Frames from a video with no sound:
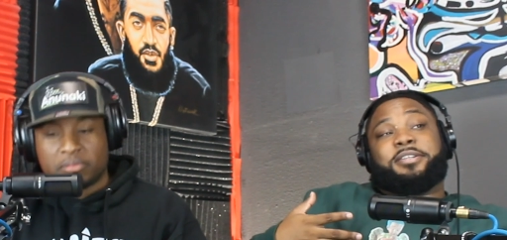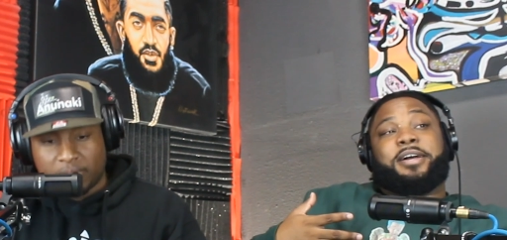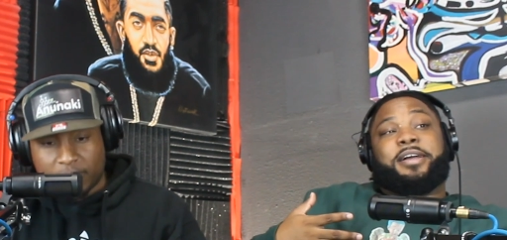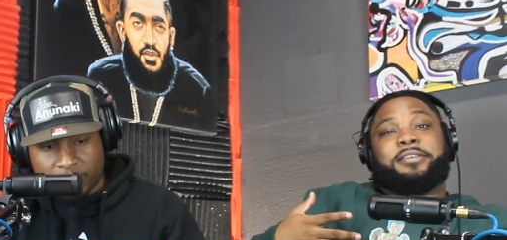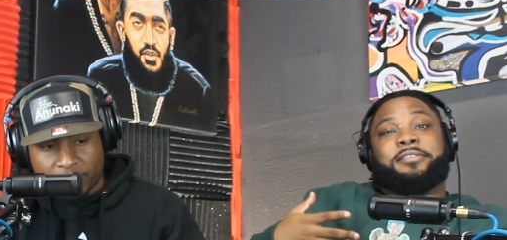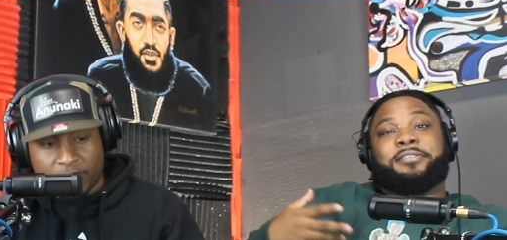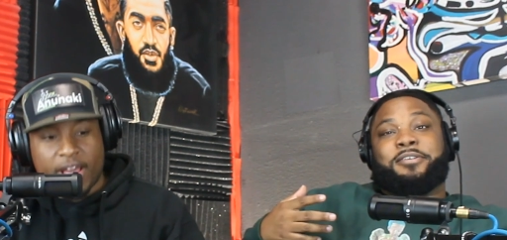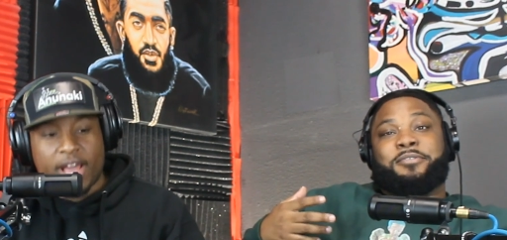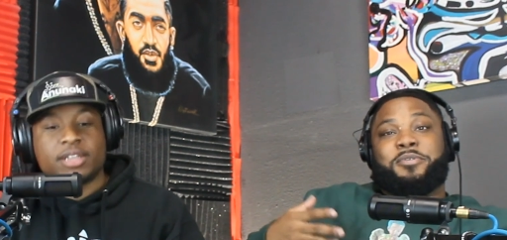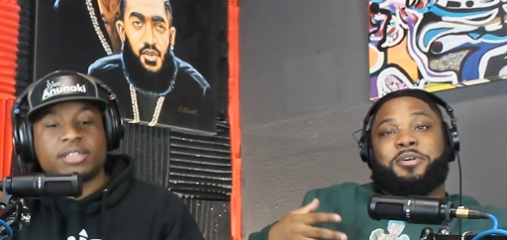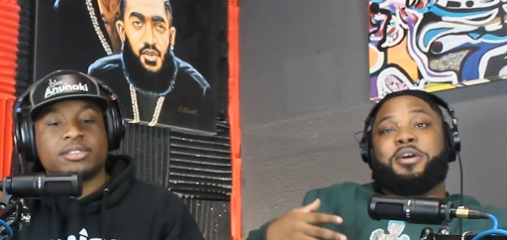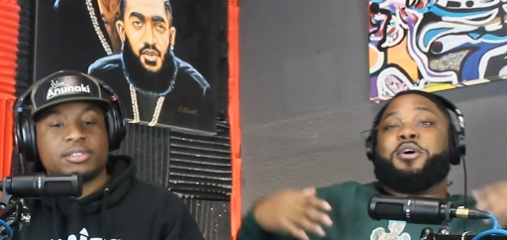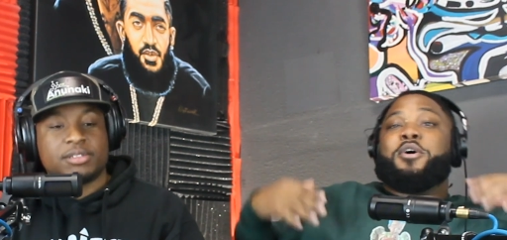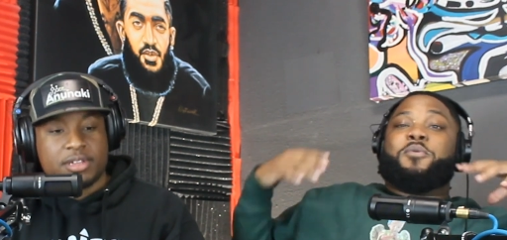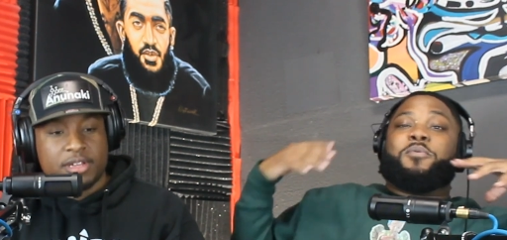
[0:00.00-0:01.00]
Speaker 1: like? You Facts. know, what
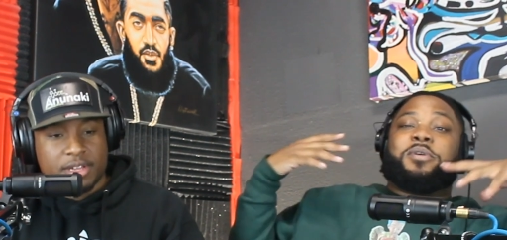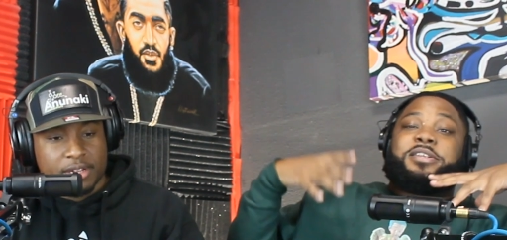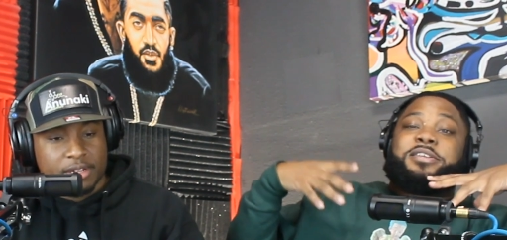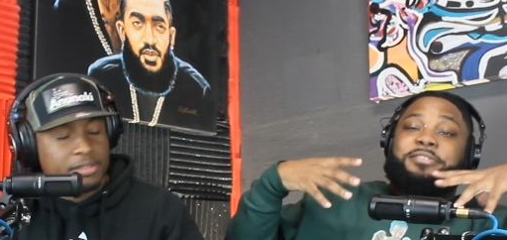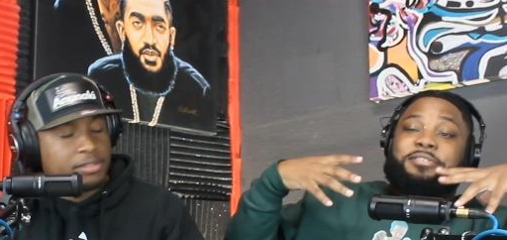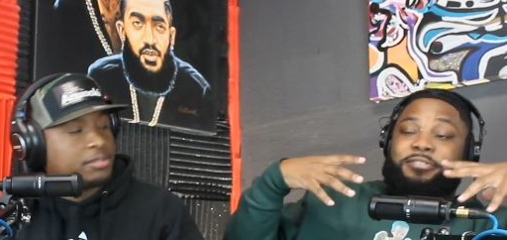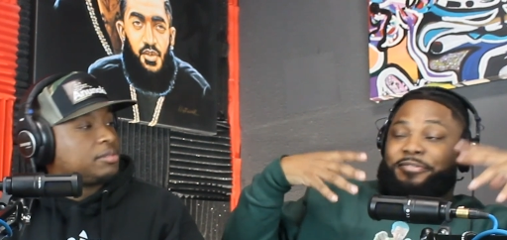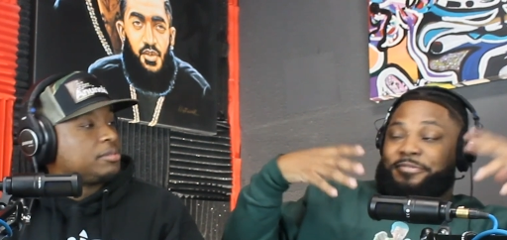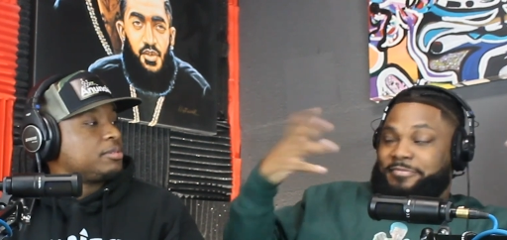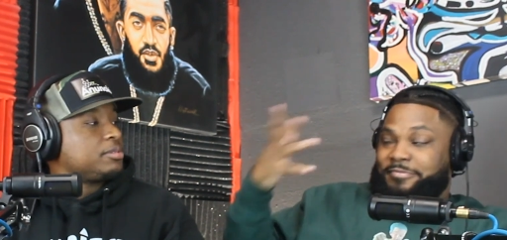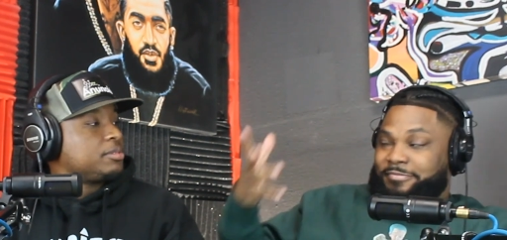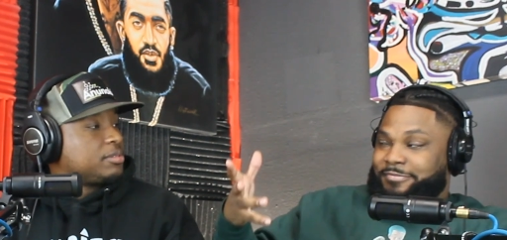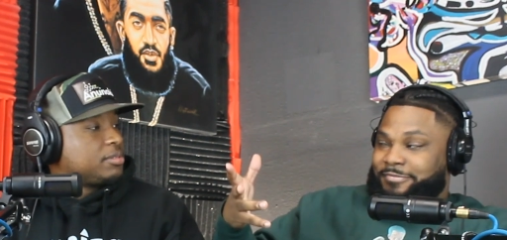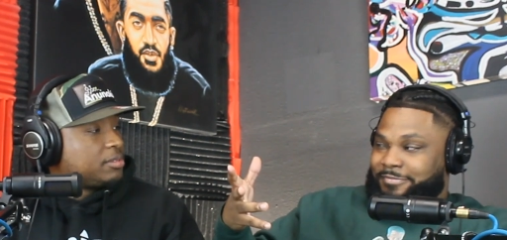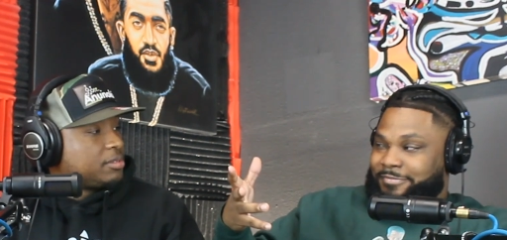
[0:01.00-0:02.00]
yeah. what is
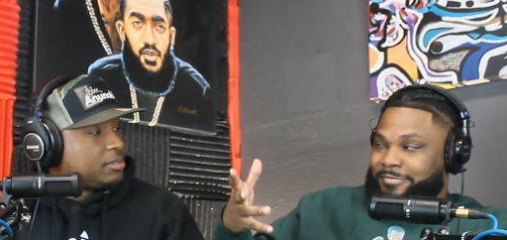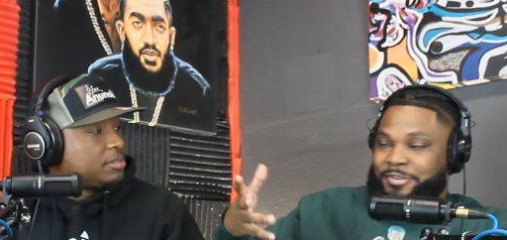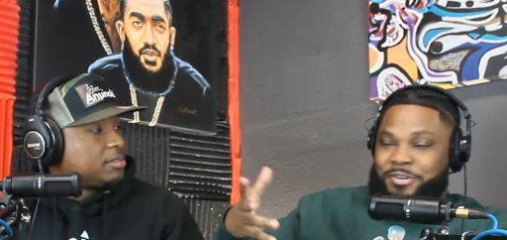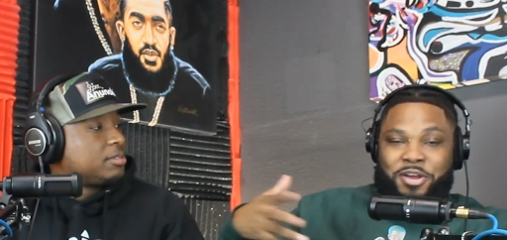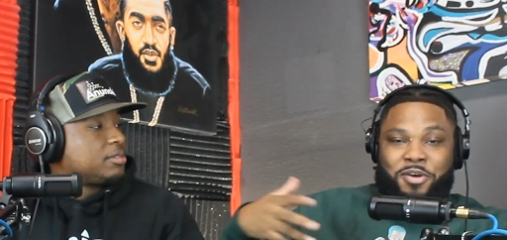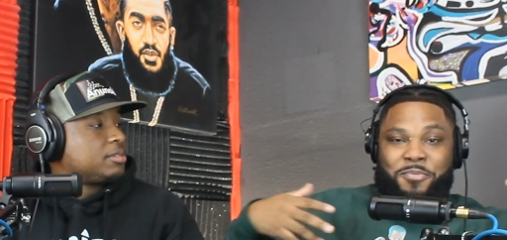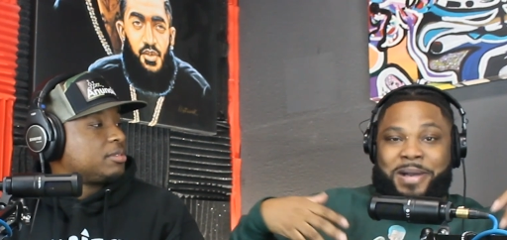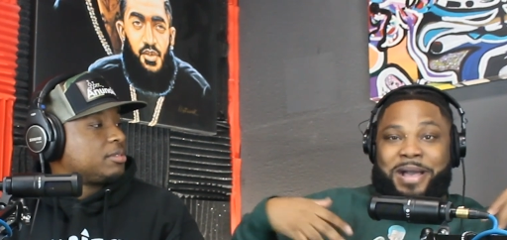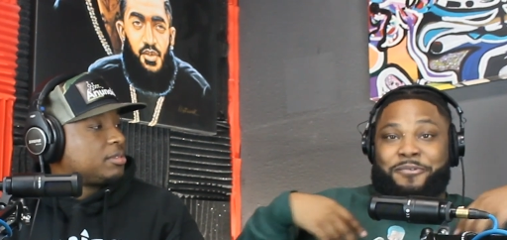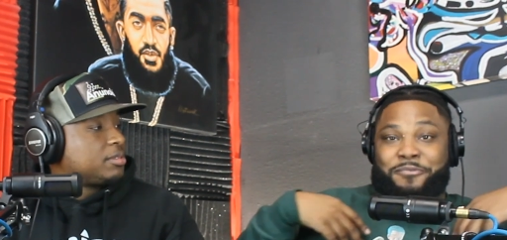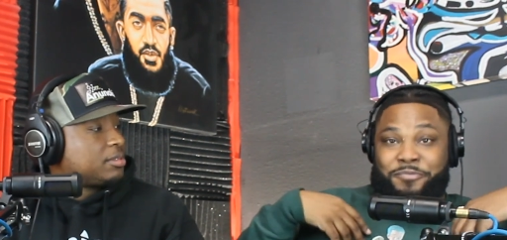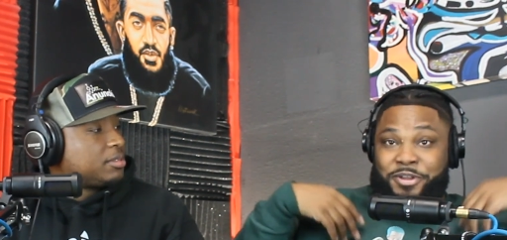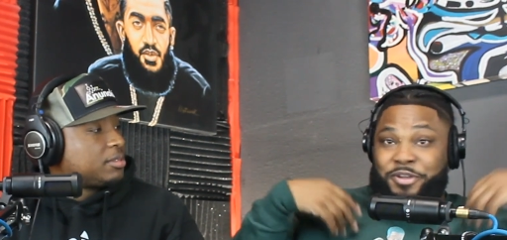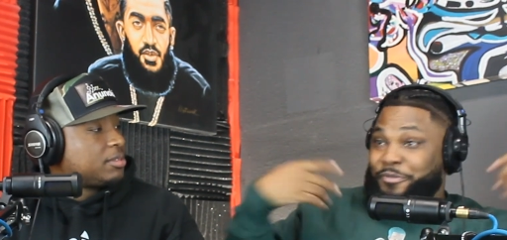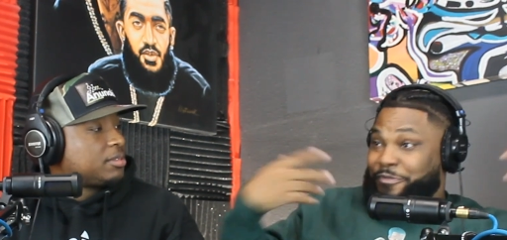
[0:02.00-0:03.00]
you know, my
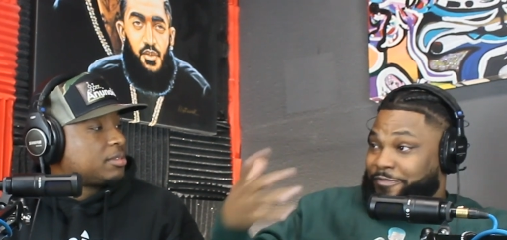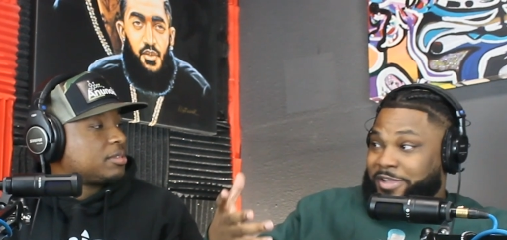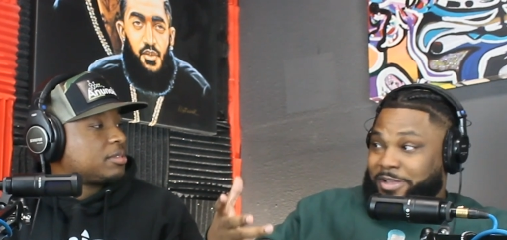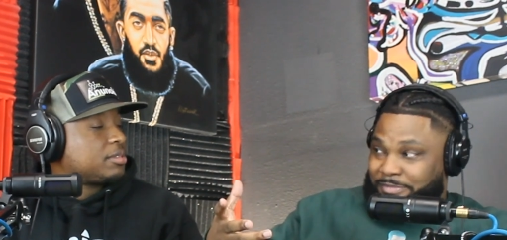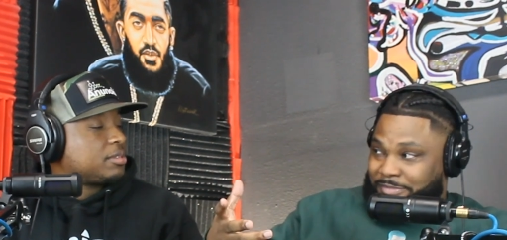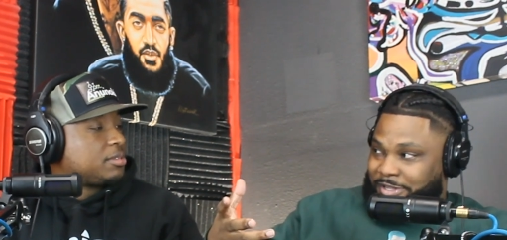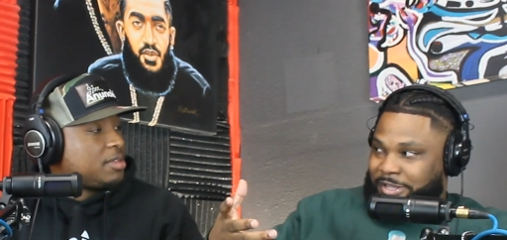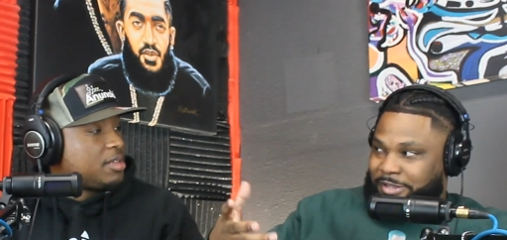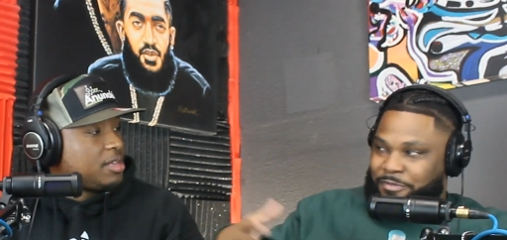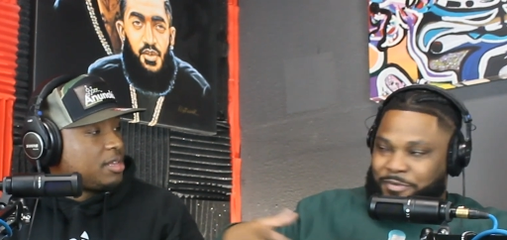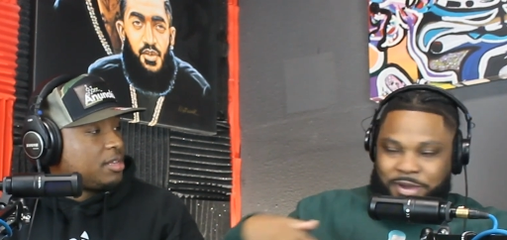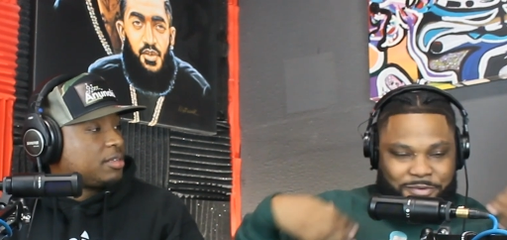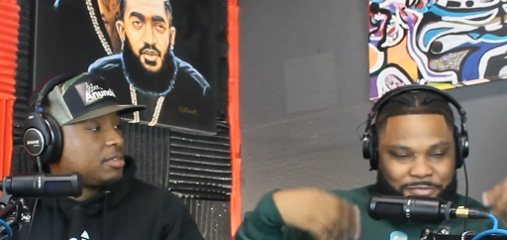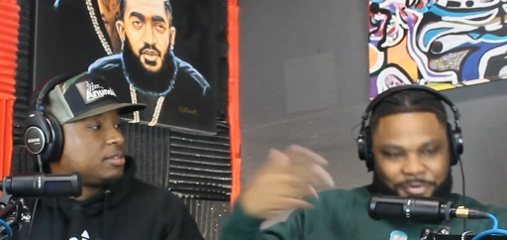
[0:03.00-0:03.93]
real family, yeah.